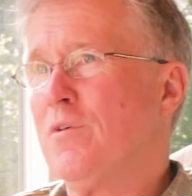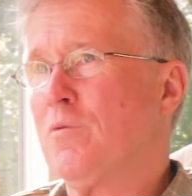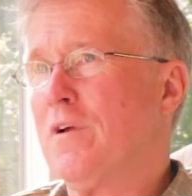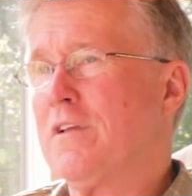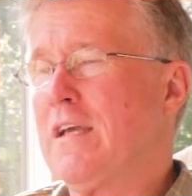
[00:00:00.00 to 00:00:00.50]

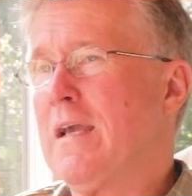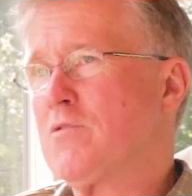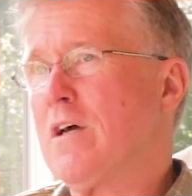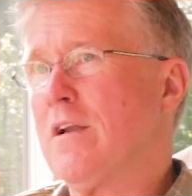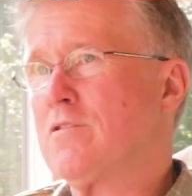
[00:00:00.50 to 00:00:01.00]
one of the
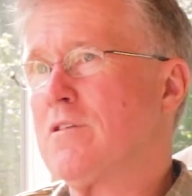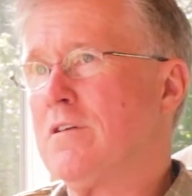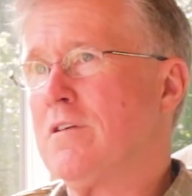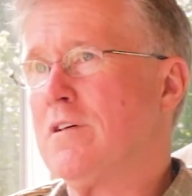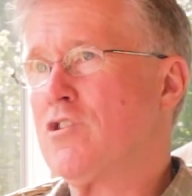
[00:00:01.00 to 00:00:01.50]
games down
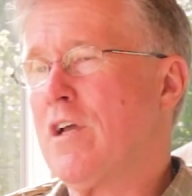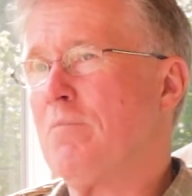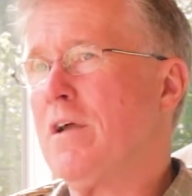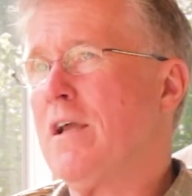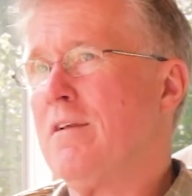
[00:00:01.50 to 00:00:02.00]
in
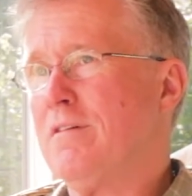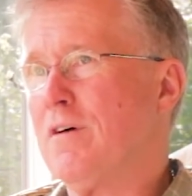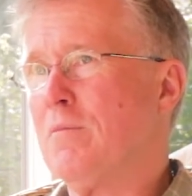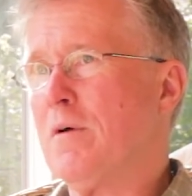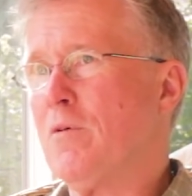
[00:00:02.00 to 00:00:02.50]
Champaign,
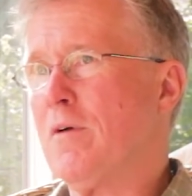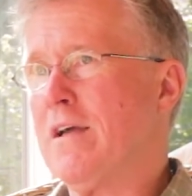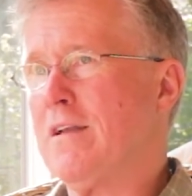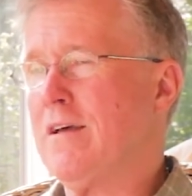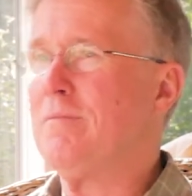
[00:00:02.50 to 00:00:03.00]
if I remember right.